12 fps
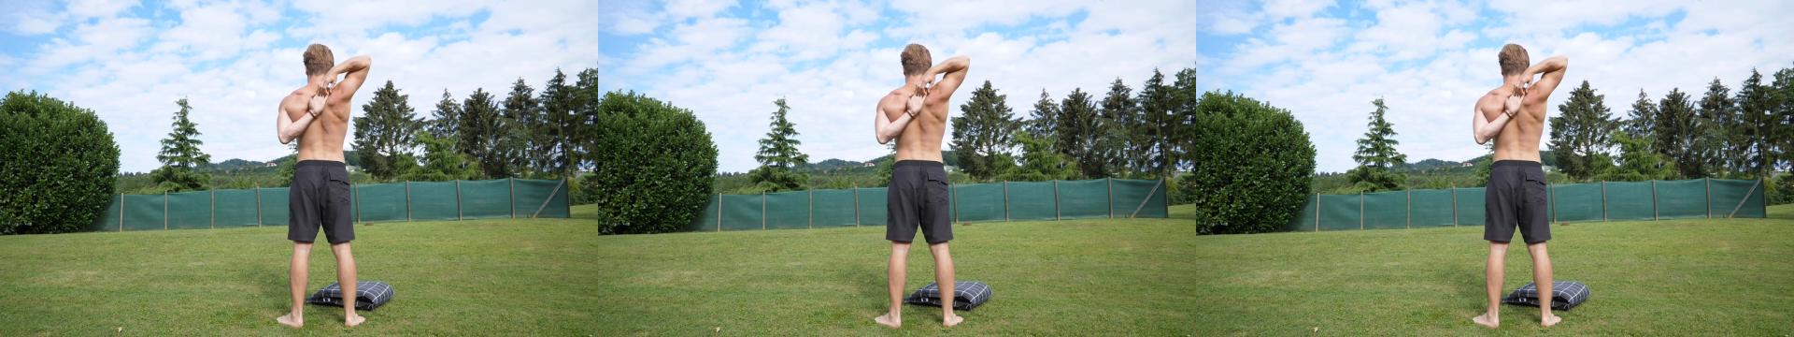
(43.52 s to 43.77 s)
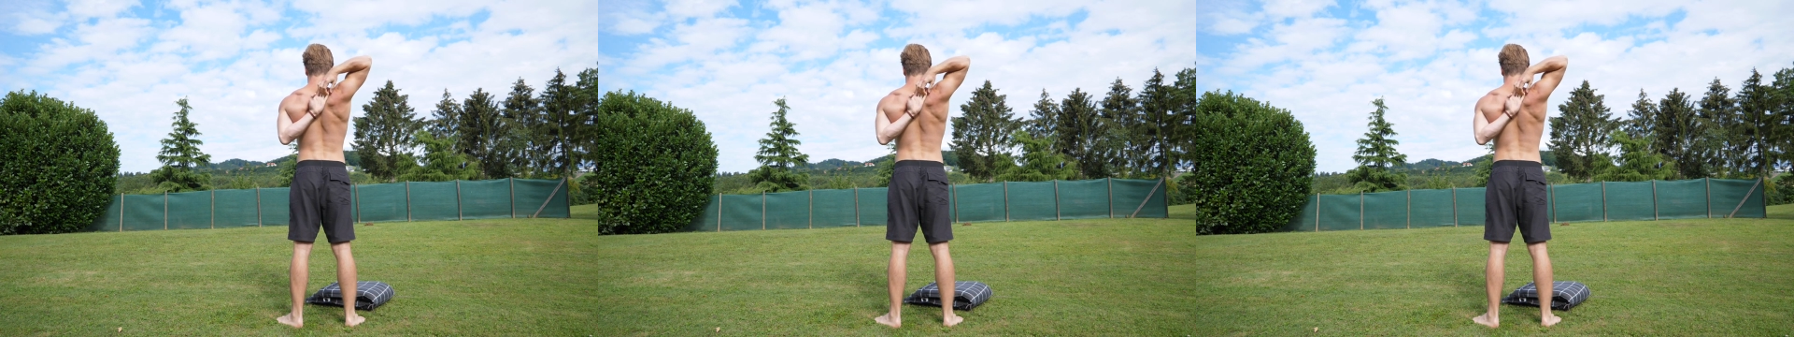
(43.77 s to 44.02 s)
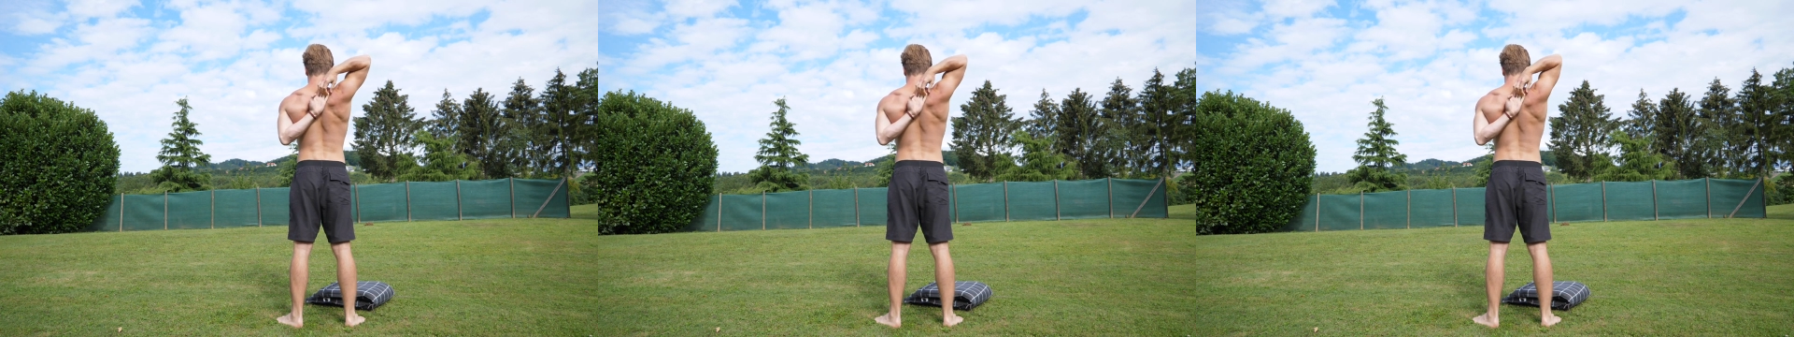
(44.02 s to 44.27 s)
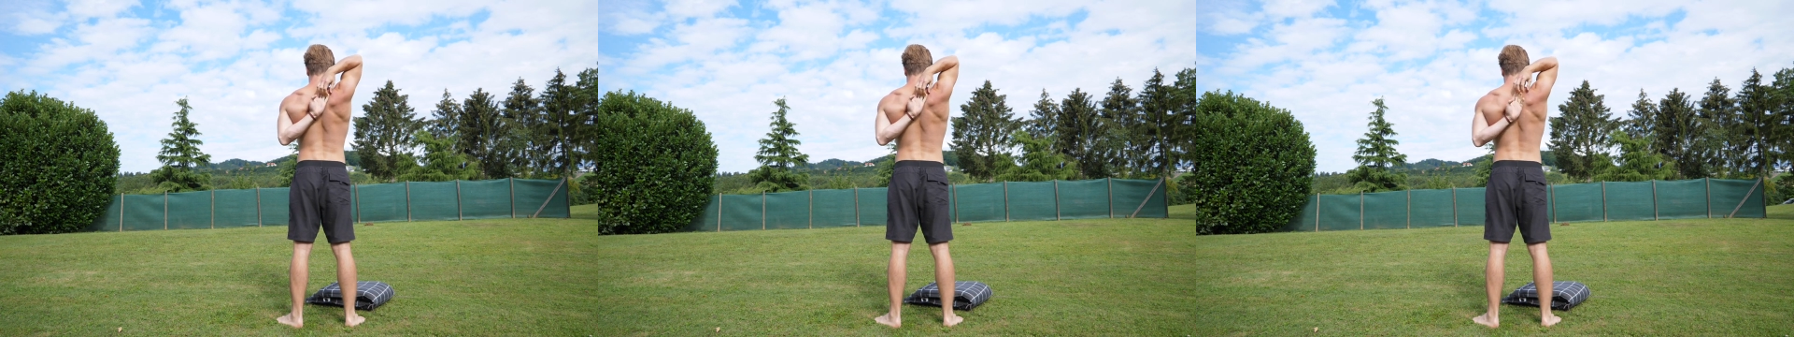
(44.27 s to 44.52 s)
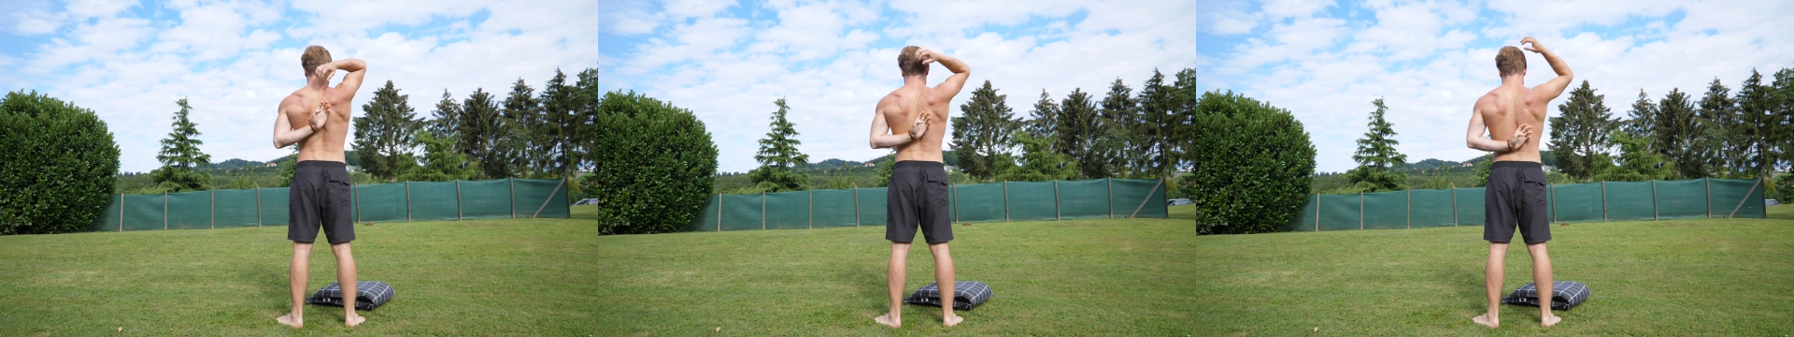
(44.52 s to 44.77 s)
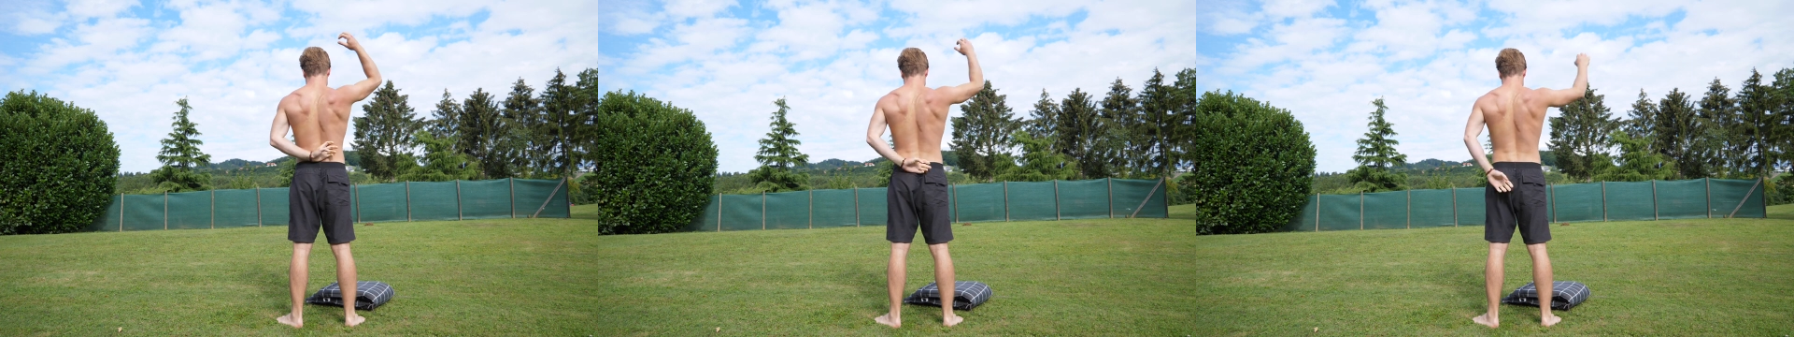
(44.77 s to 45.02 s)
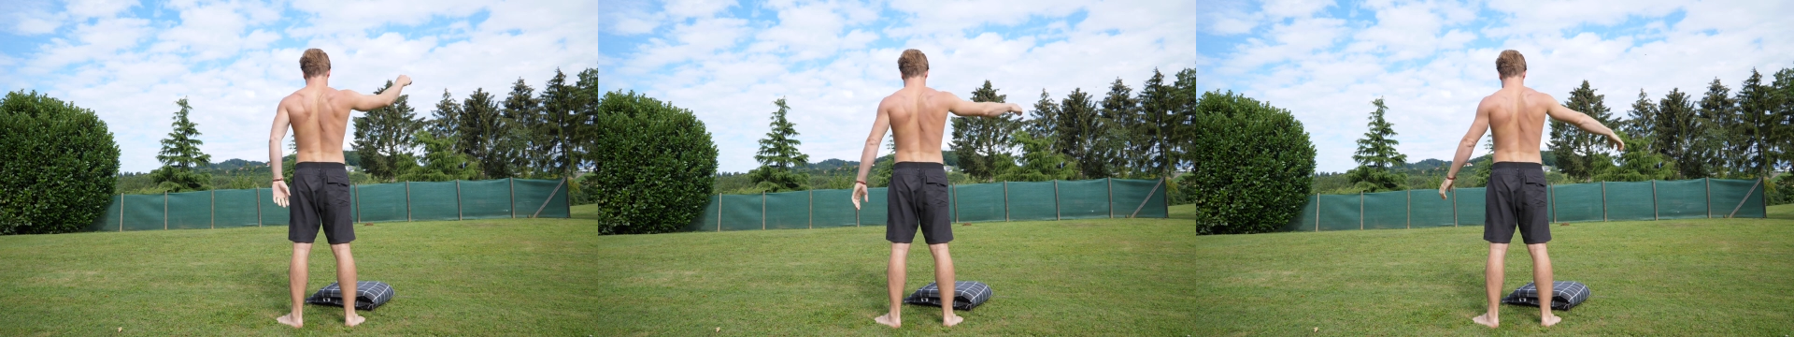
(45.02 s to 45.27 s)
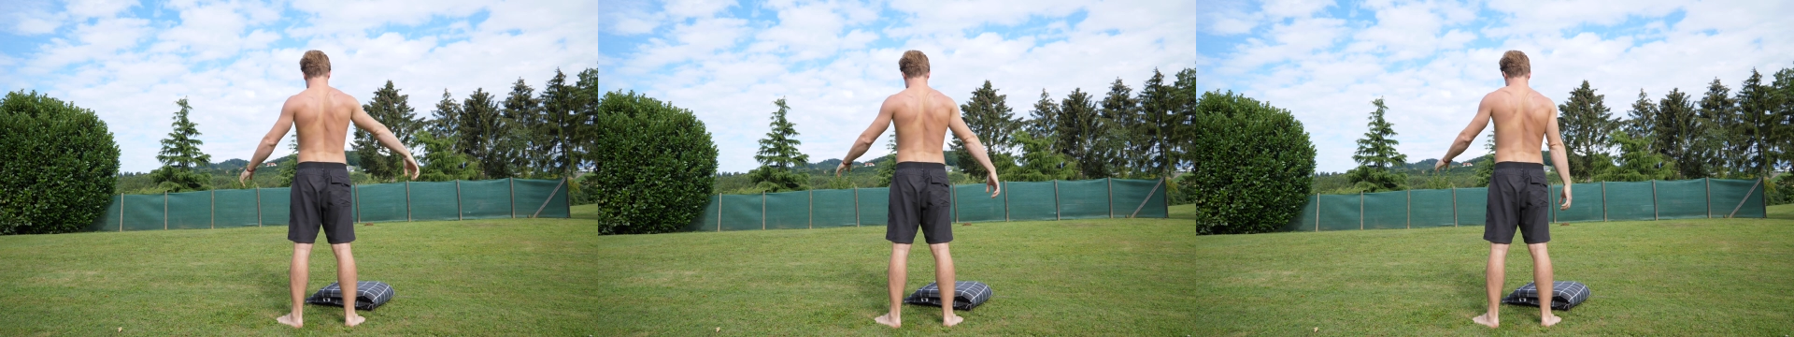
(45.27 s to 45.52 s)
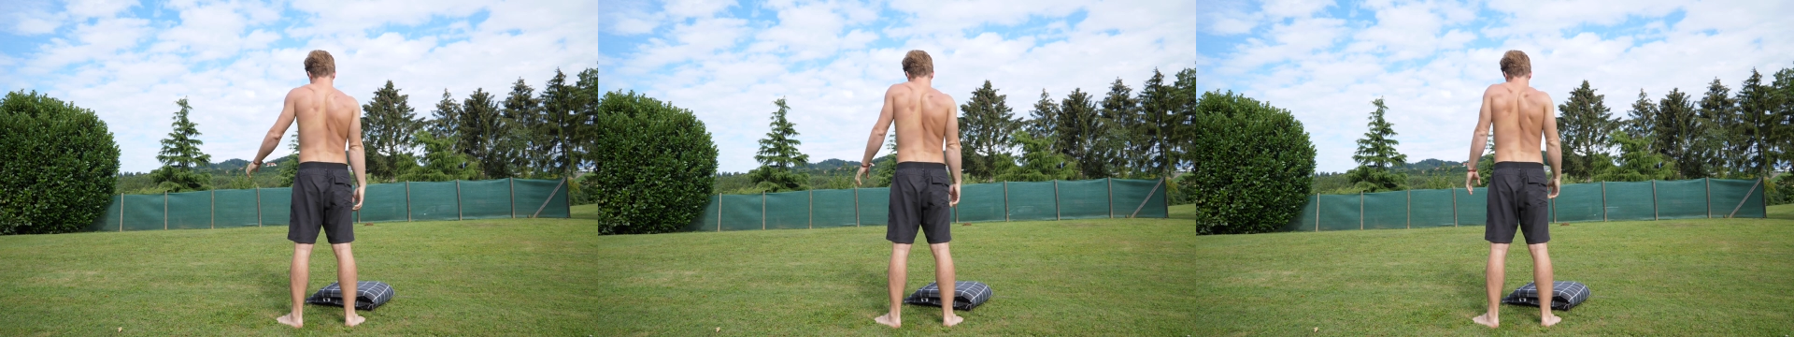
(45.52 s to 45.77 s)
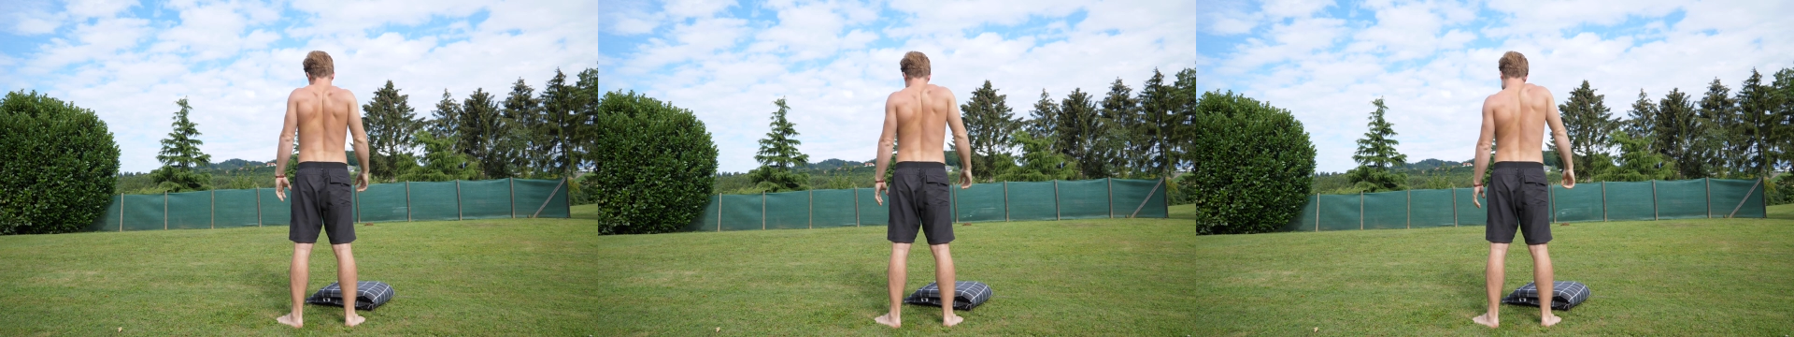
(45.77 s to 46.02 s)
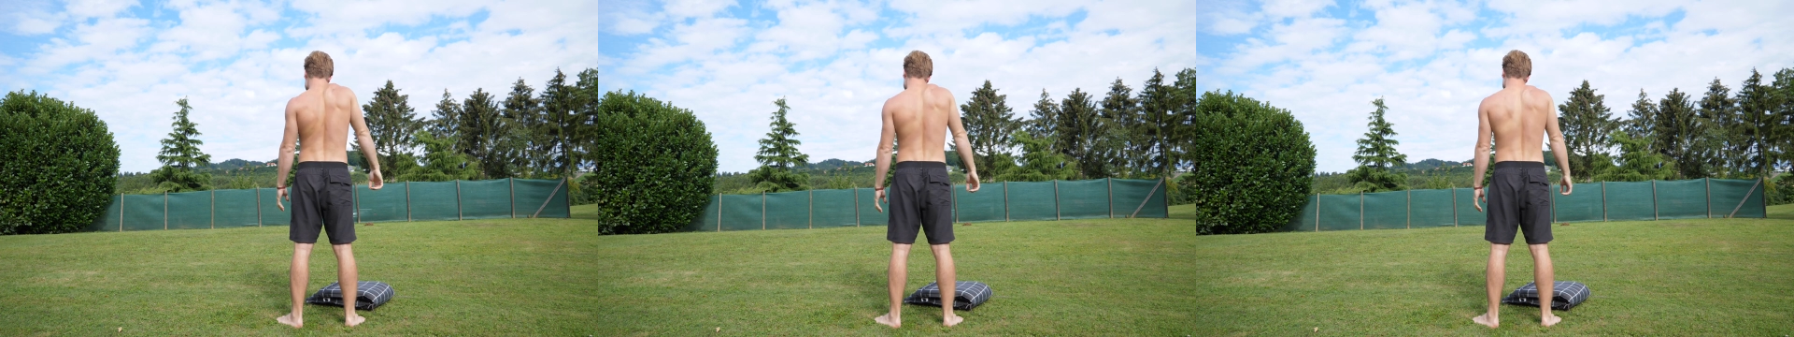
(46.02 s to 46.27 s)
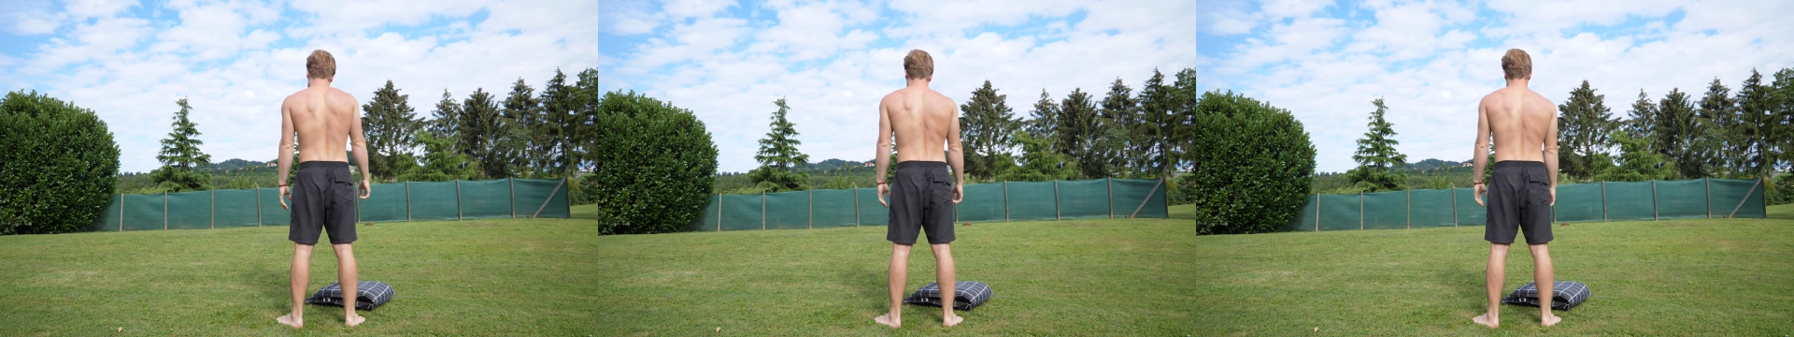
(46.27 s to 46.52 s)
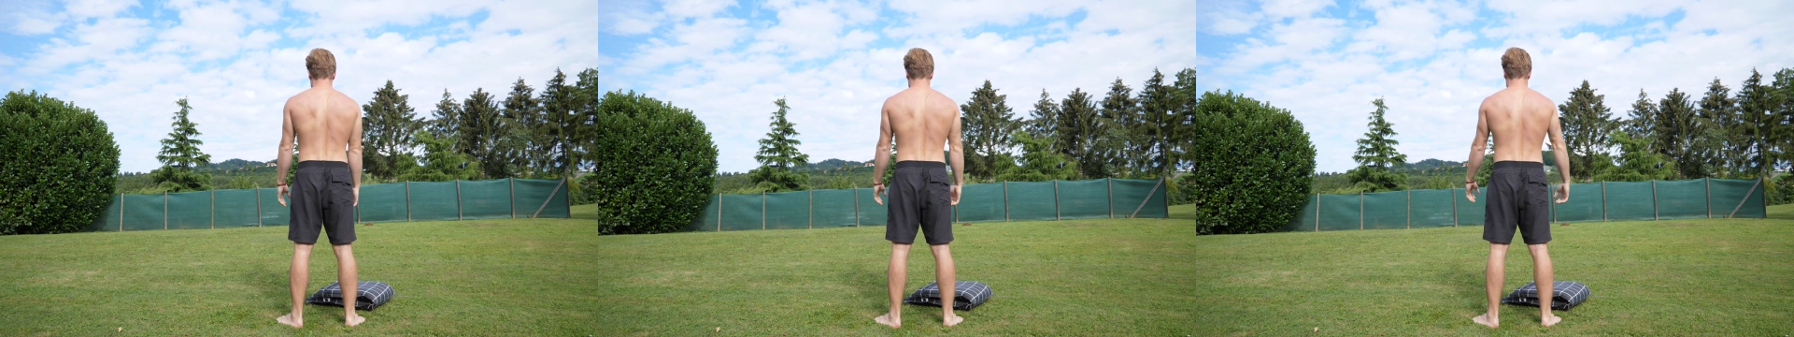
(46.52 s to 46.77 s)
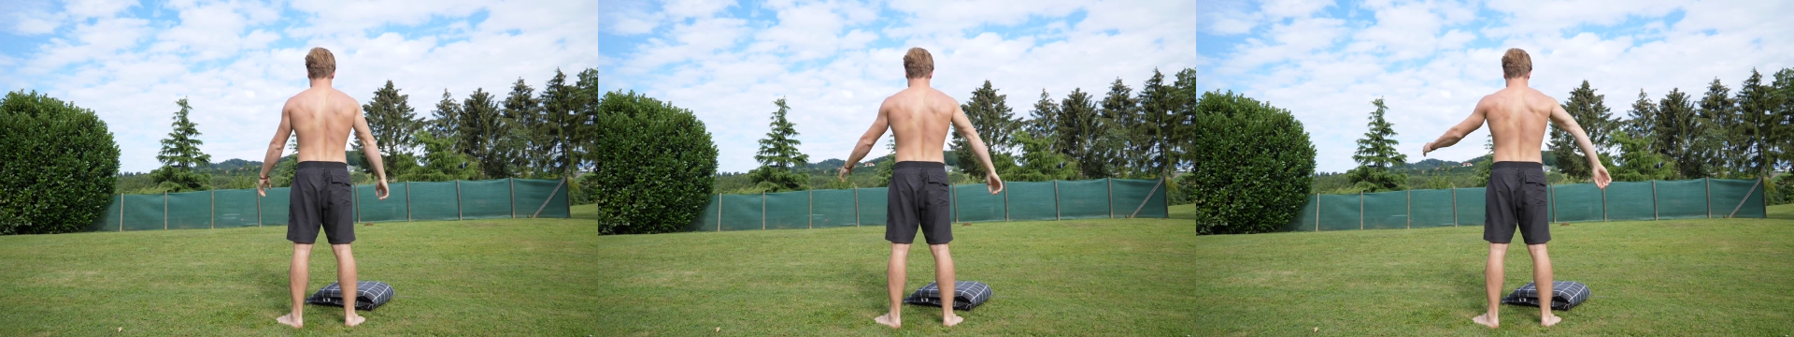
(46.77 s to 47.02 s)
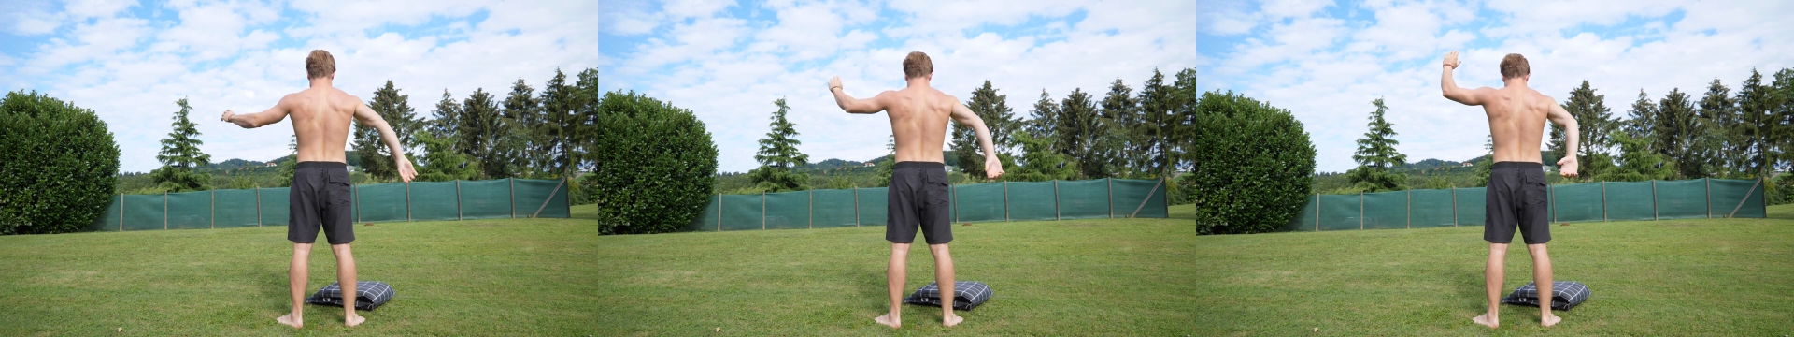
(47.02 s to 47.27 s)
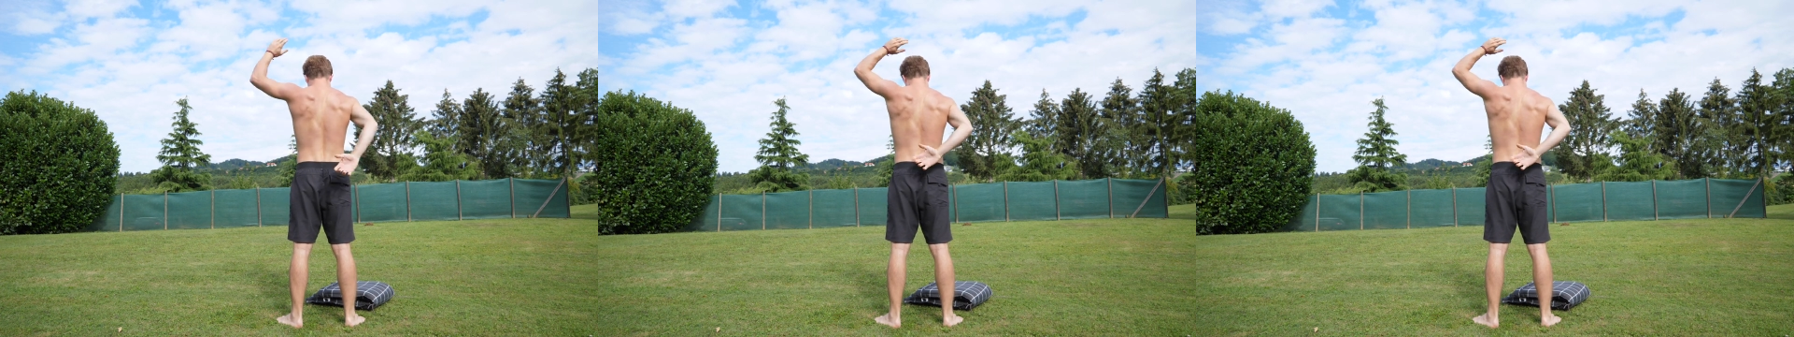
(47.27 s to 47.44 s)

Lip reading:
[unreadable: no face in view]